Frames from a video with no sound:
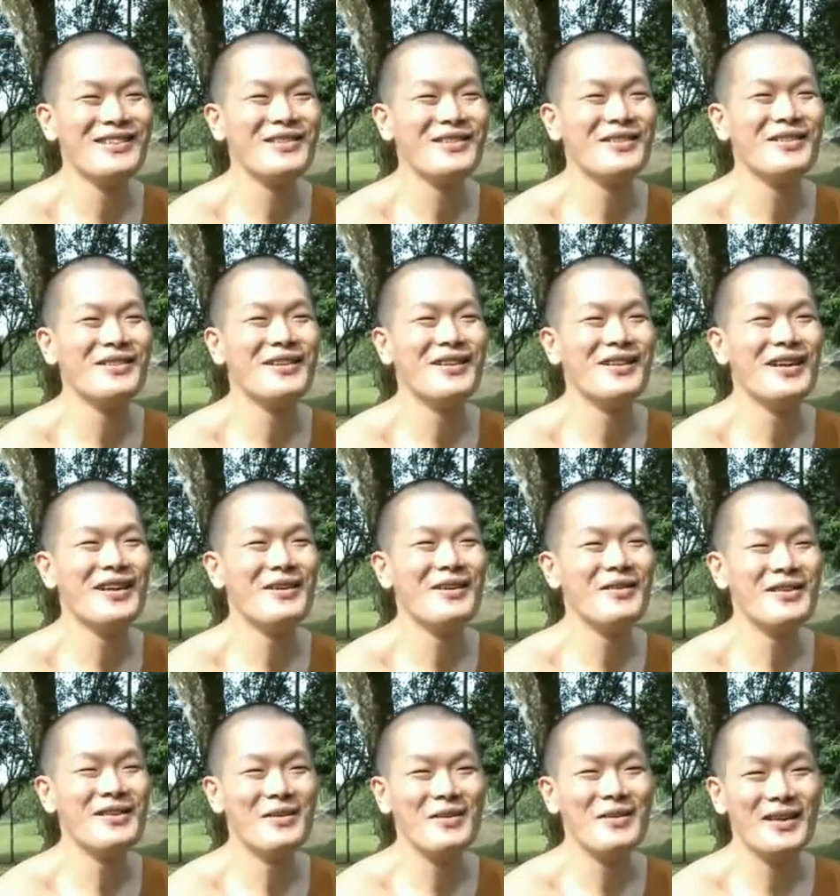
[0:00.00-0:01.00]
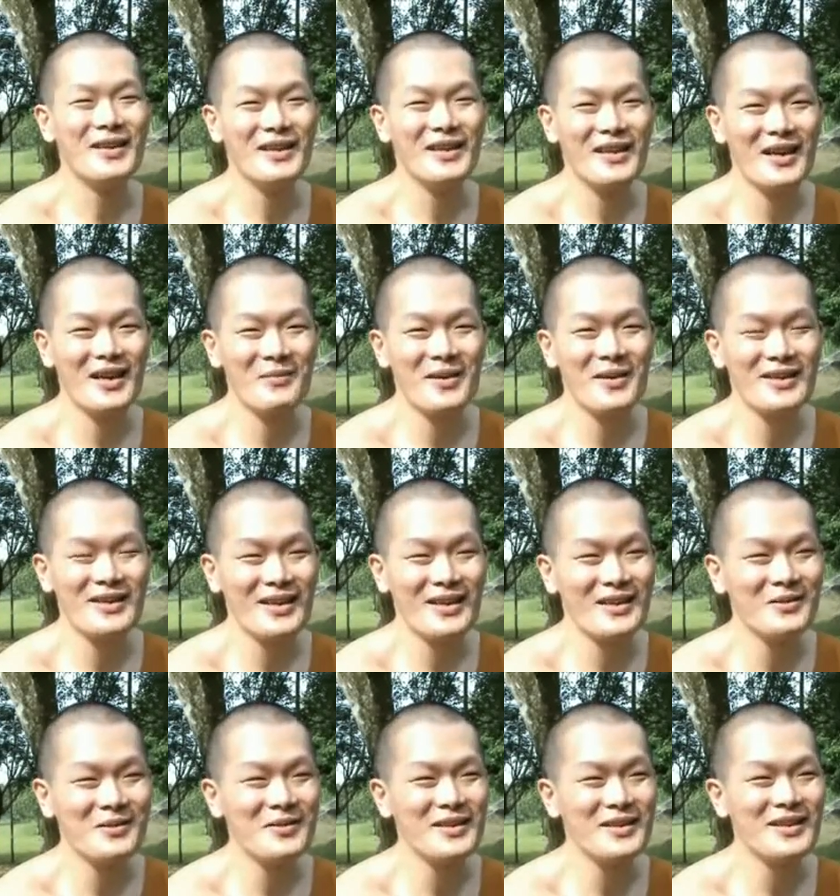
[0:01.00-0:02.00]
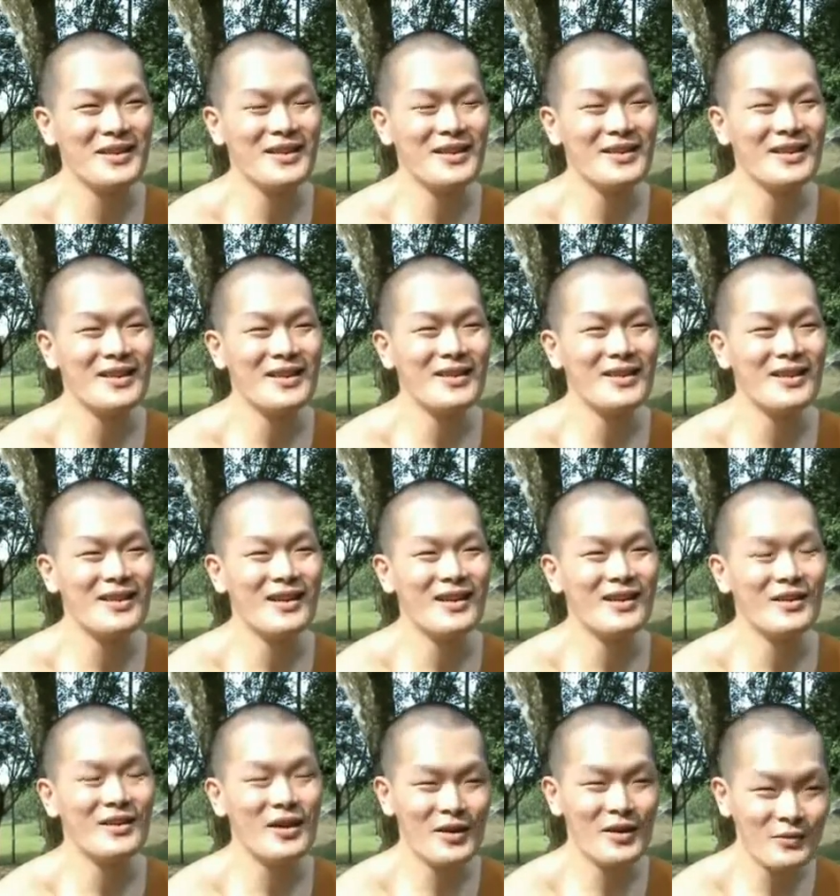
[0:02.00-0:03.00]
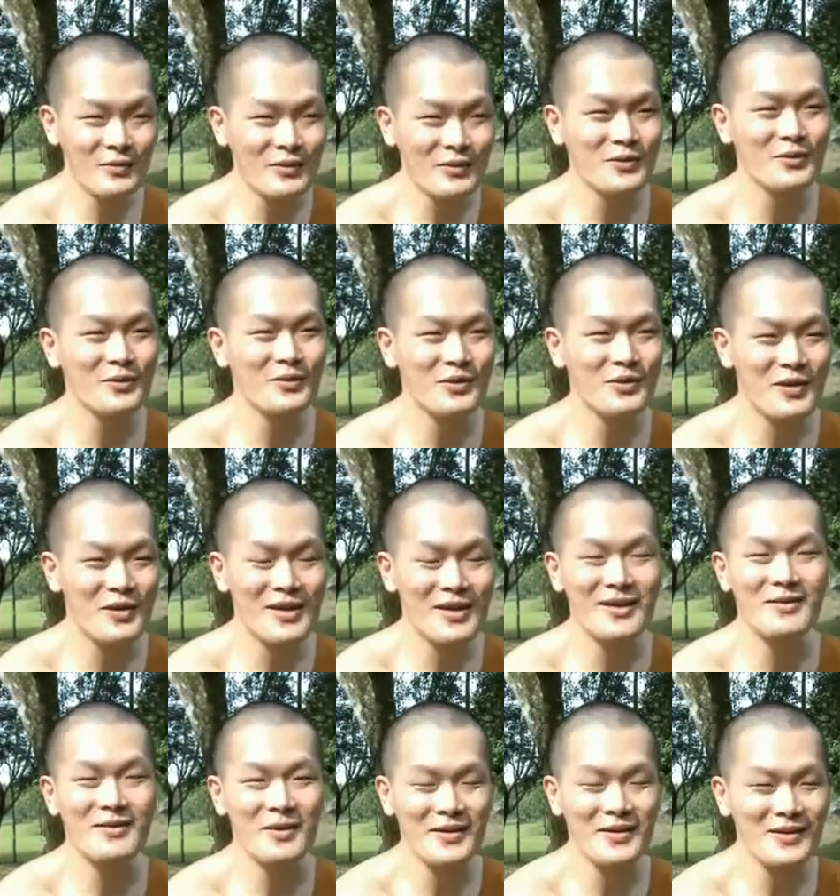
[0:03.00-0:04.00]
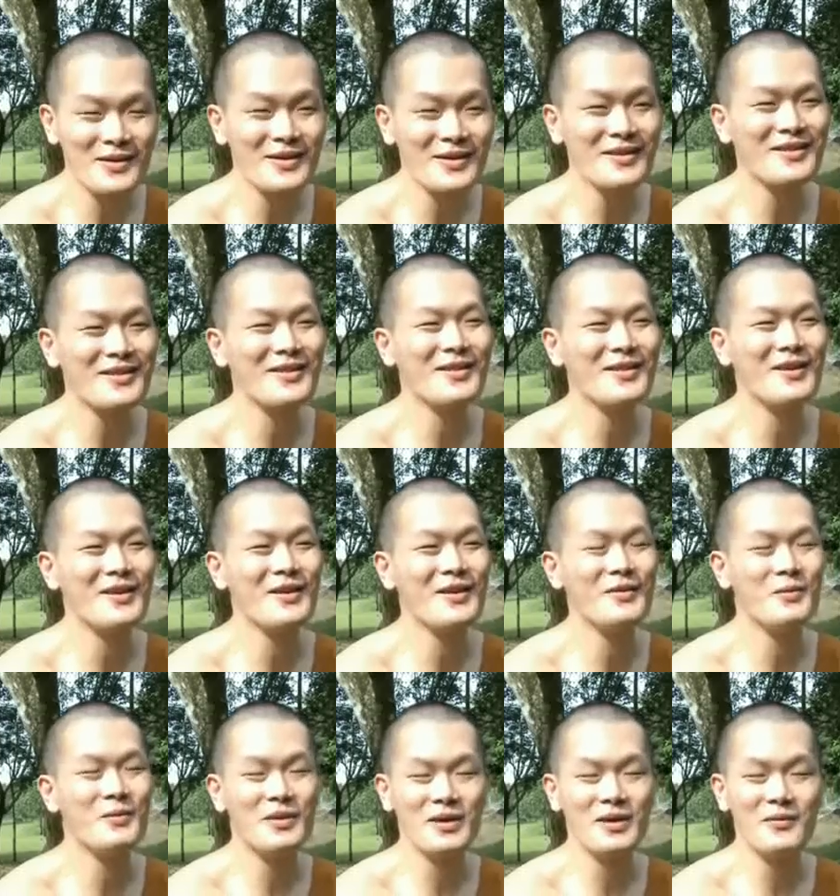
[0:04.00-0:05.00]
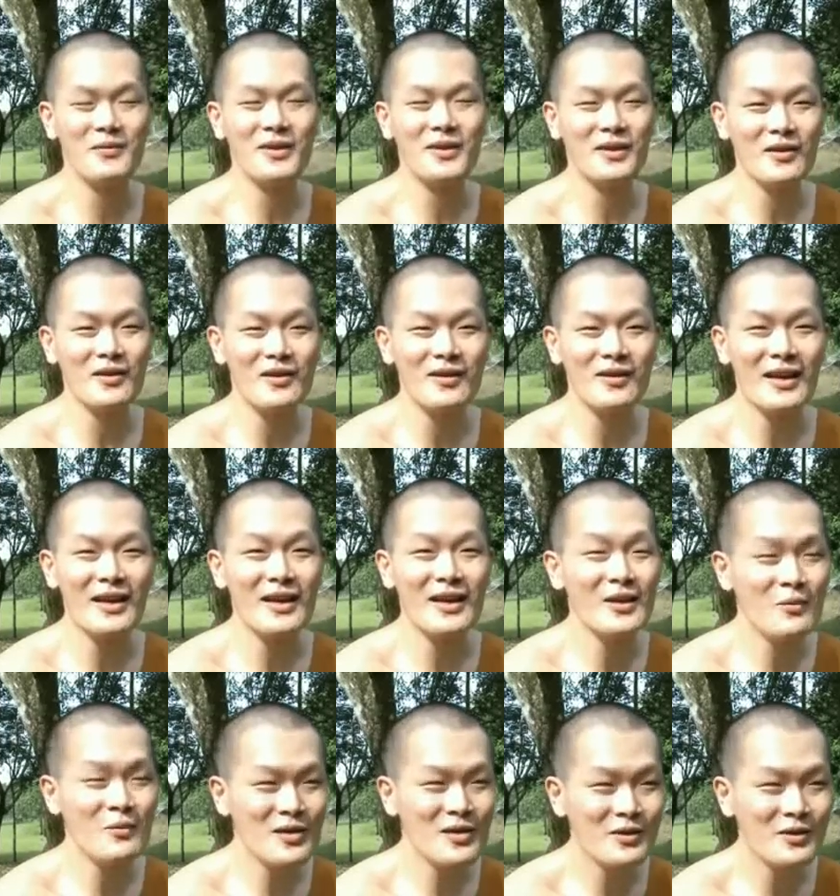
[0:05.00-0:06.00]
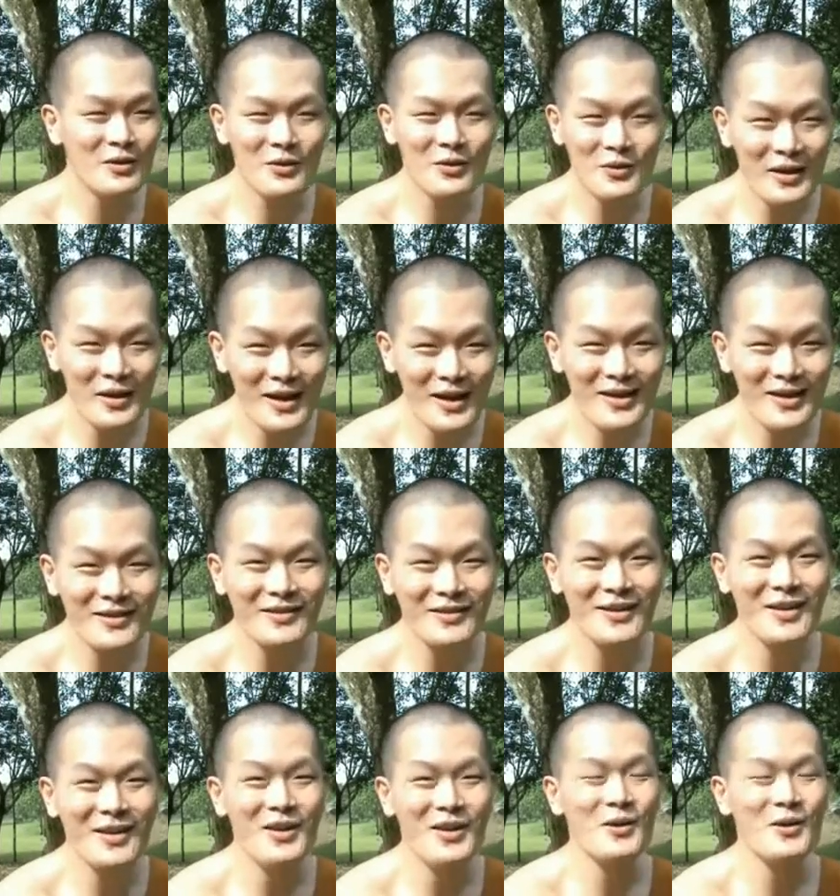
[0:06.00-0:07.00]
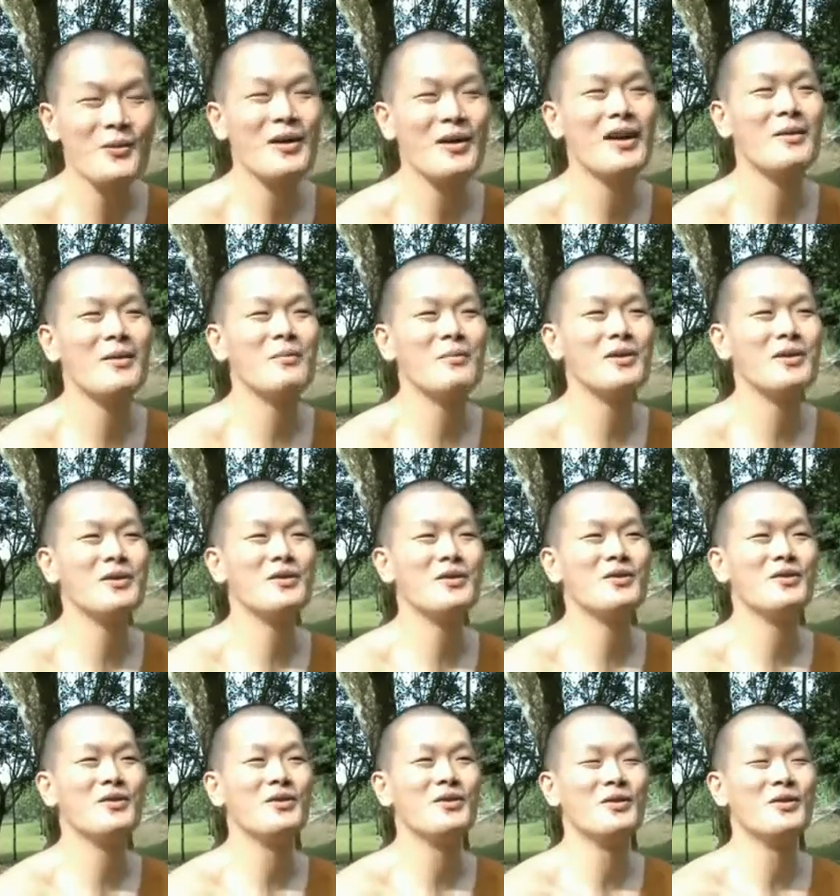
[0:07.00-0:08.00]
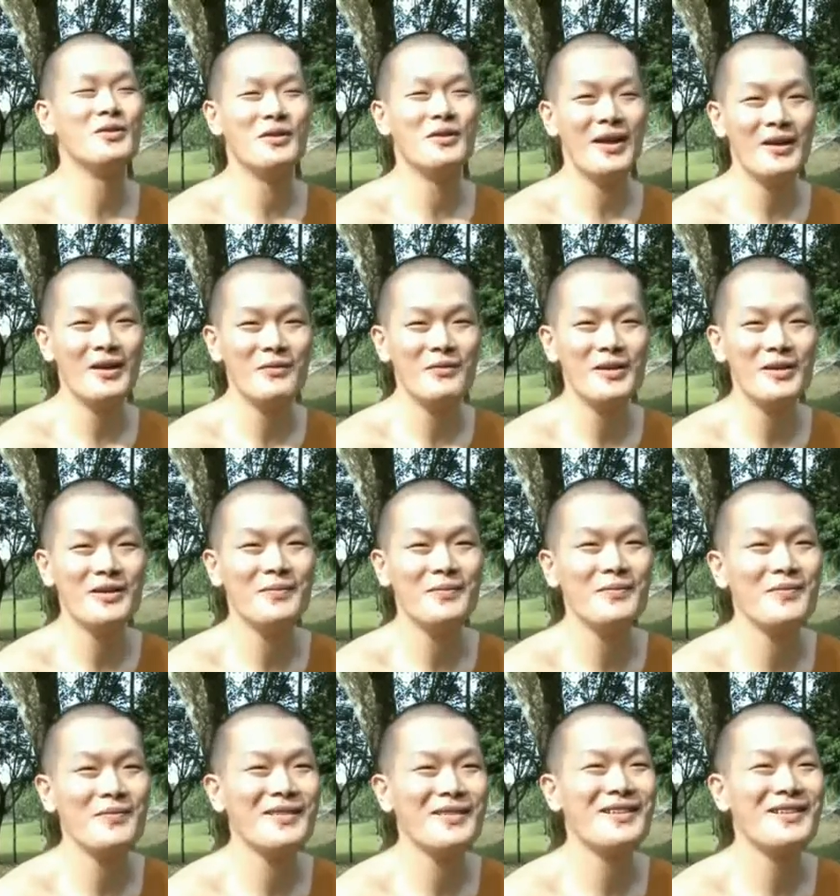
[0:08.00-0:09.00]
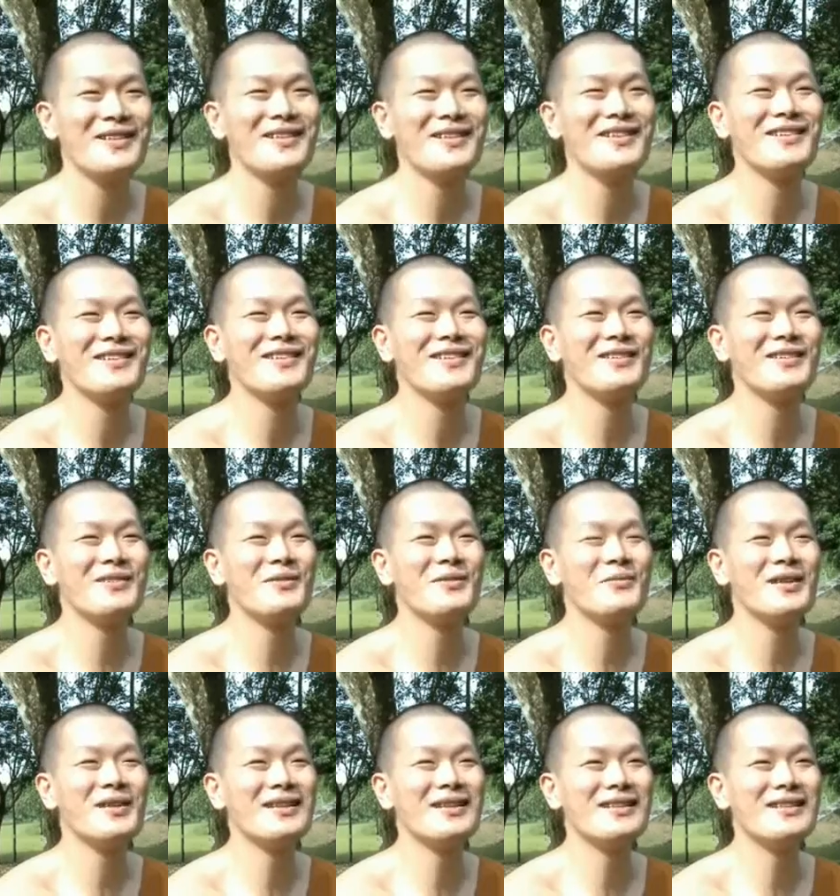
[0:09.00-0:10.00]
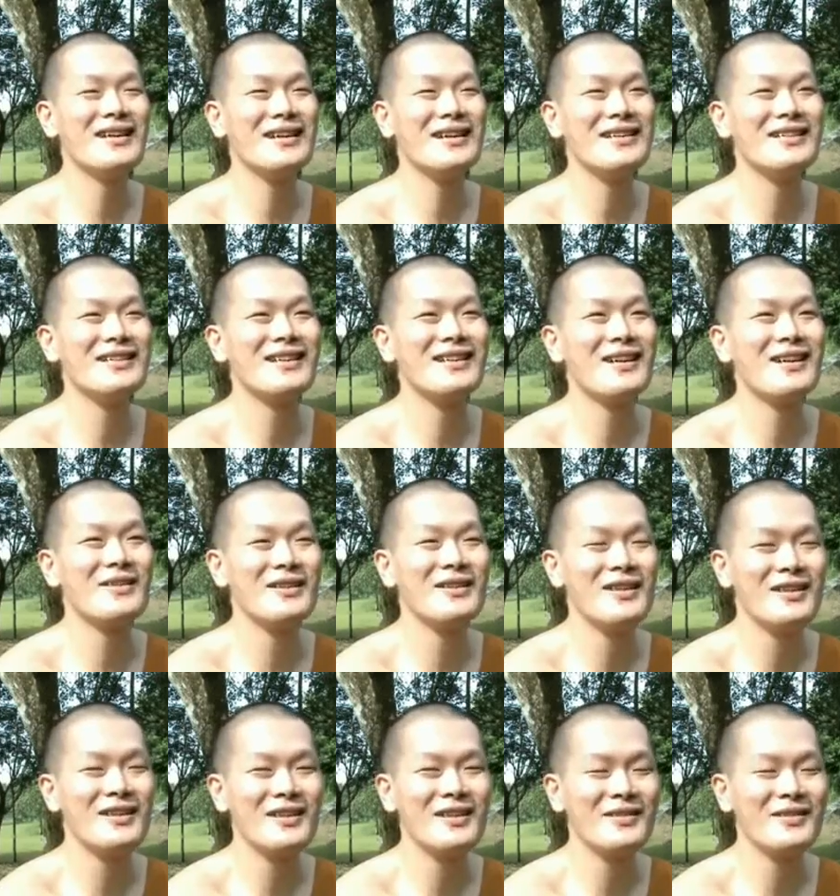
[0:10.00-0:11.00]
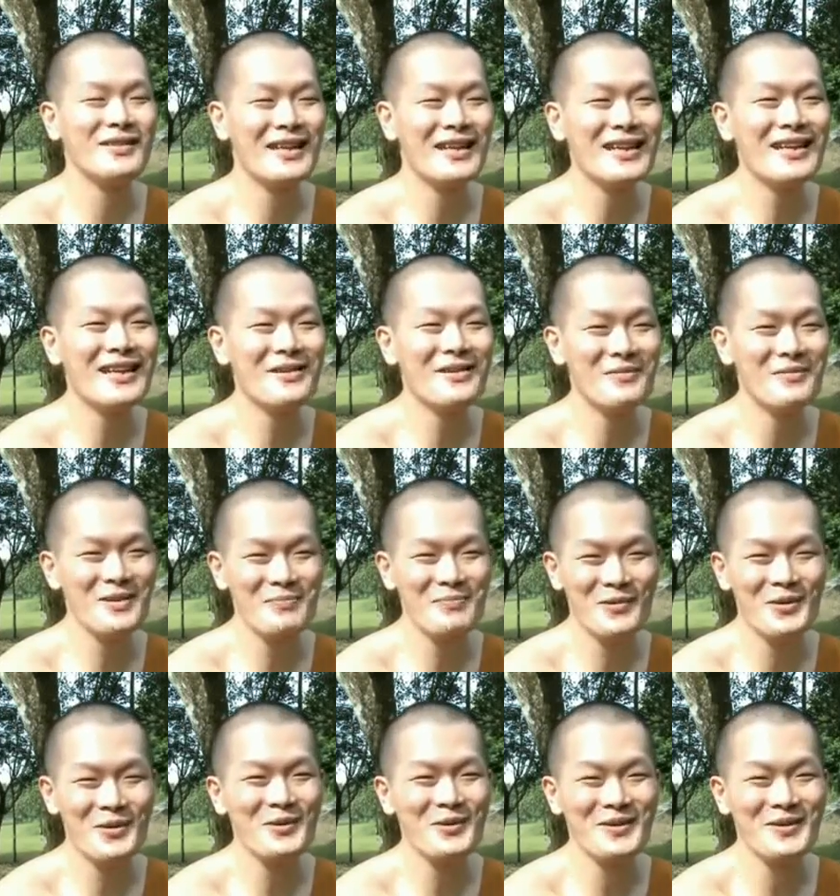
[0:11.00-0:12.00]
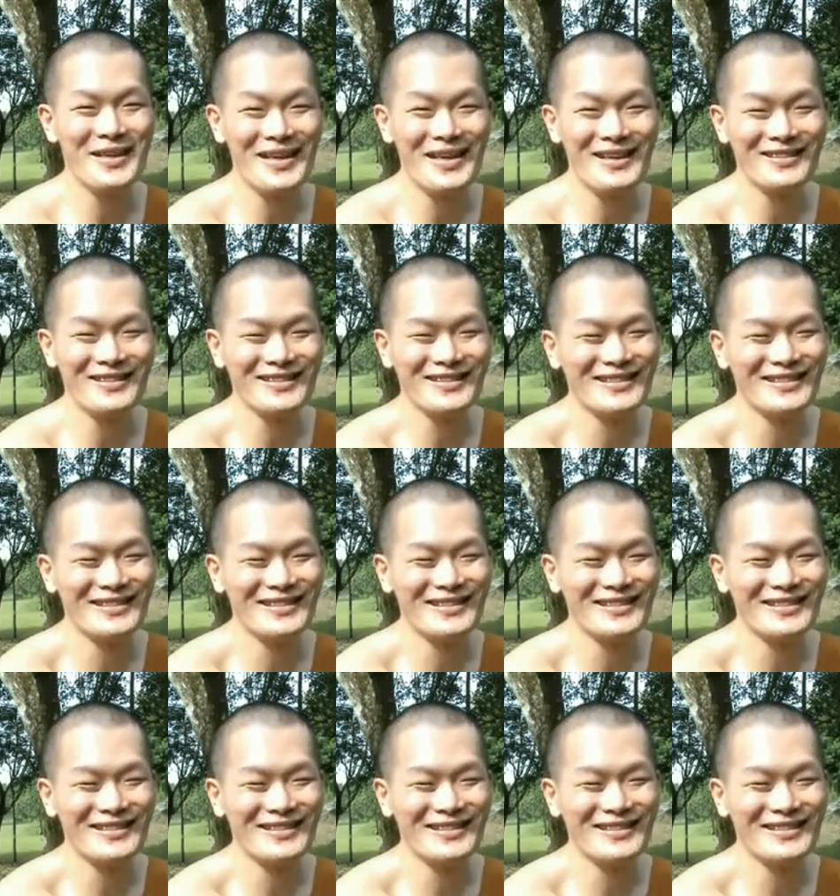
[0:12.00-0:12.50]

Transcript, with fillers: so every time when they come and tell me, they say, ah, you have to trust us, you have to believe in God, otherwise you go to hell. We are helping you to go to heaven. So being sarcastic, I tell them, then let me go to the hell.